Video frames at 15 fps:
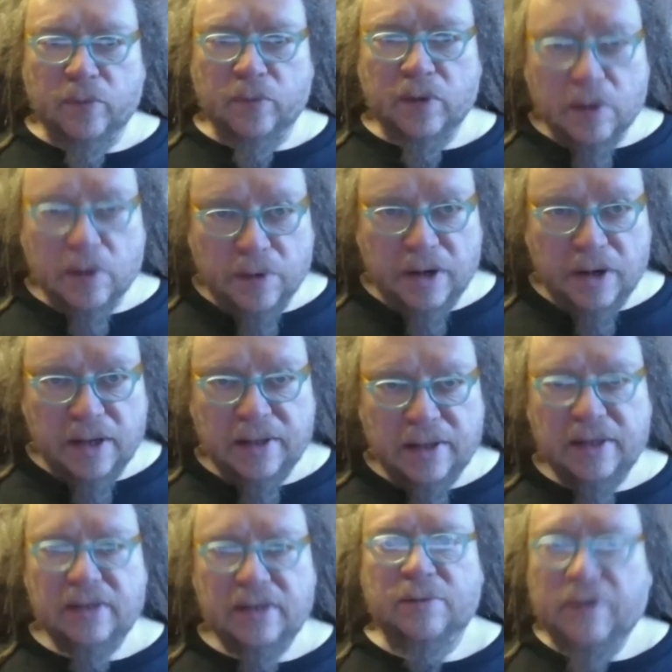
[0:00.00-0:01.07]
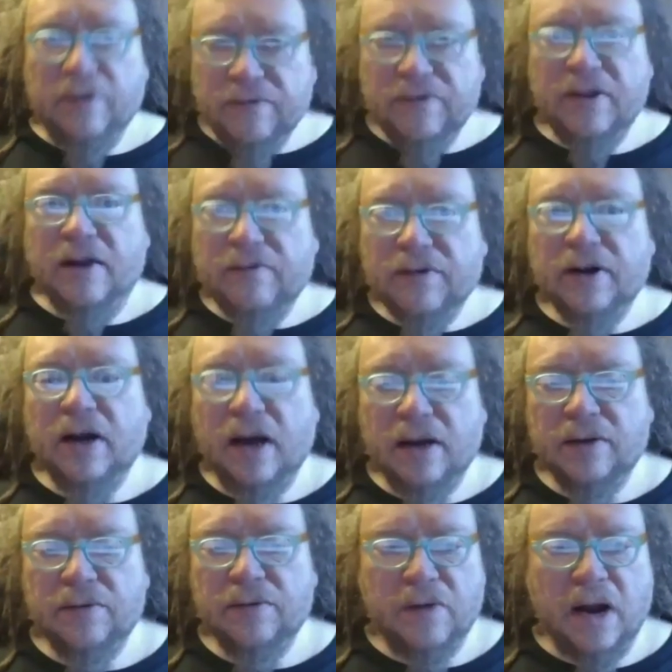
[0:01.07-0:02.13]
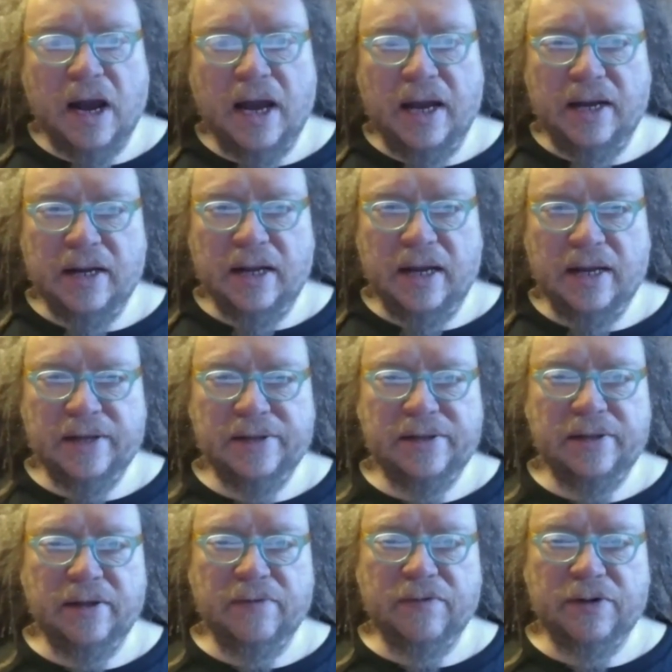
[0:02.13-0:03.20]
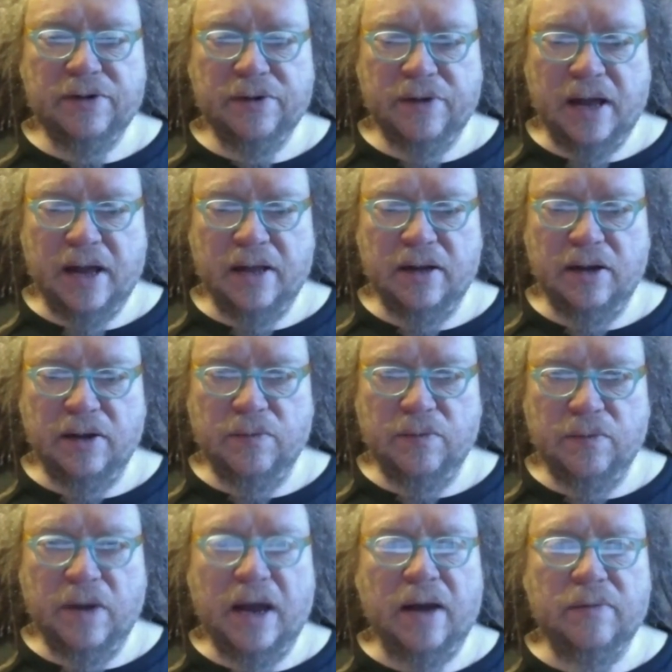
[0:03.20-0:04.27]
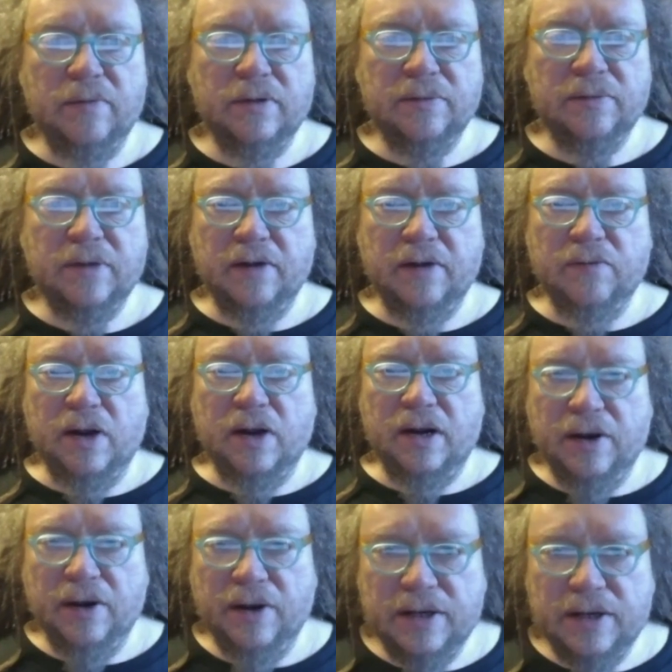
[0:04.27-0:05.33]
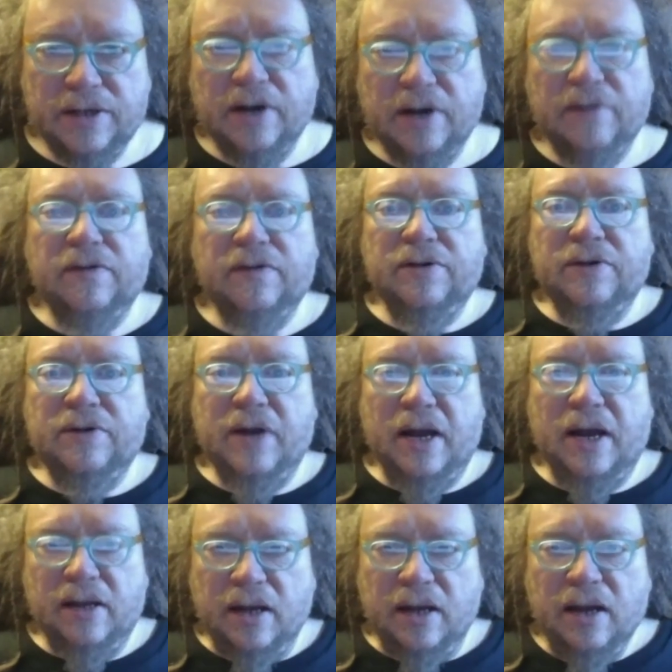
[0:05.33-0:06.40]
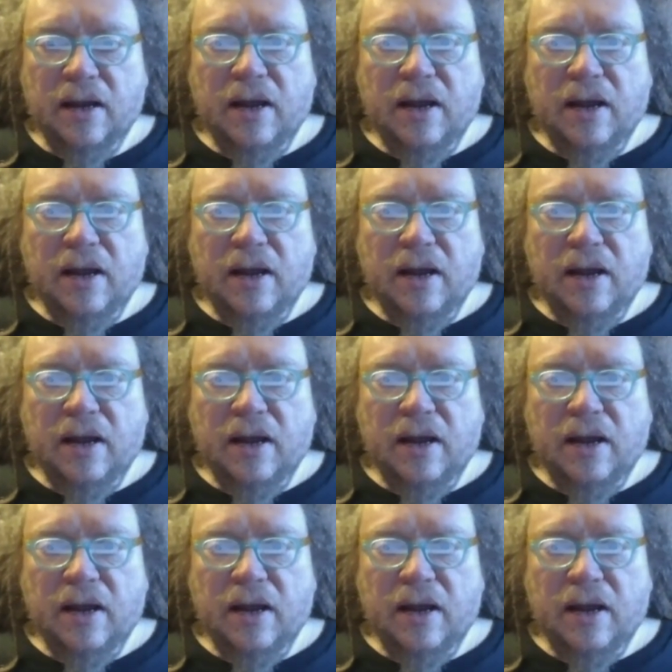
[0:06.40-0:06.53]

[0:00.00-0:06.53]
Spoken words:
one of the things that we've never gotten right is the virtual reality web, some kind of wide area shared virtual reality.